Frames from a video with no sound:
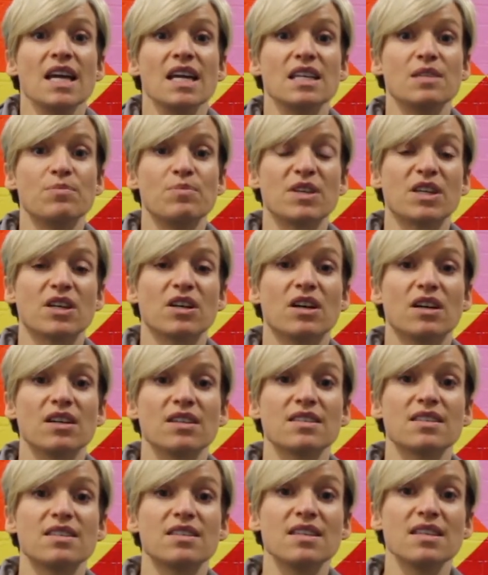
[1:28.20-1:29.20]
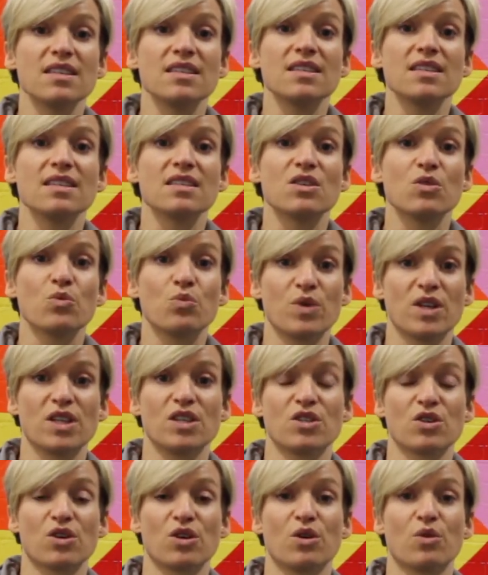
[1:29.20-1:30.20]
is because this is the
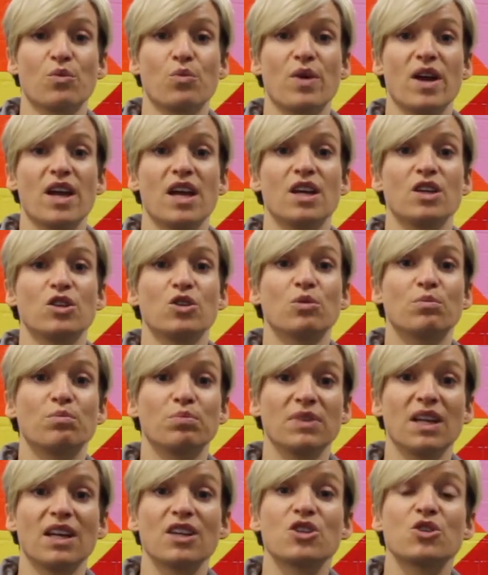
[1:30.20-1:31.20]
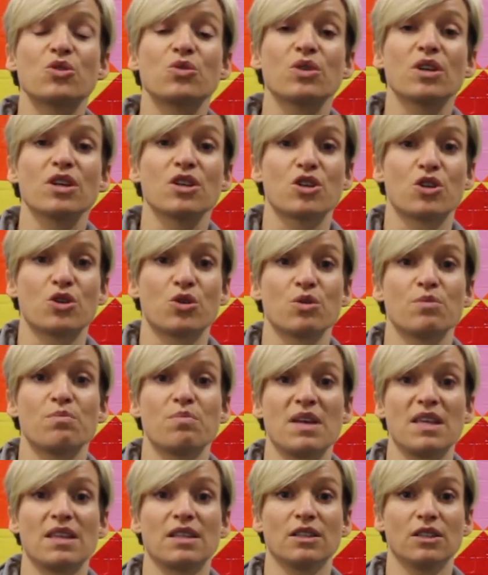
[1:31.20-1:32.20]
window where your blood sugar should
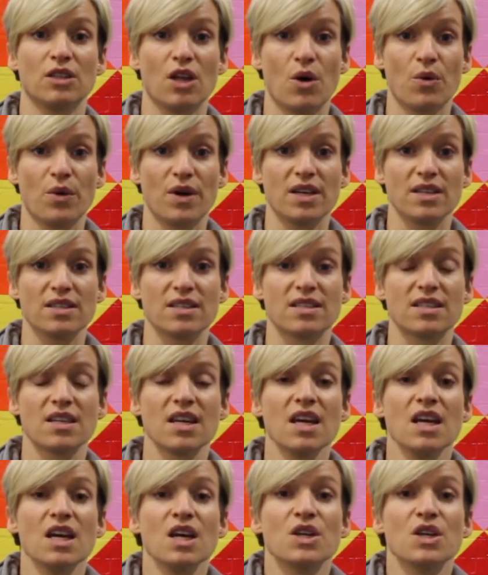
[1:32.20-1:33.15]
be the lowest.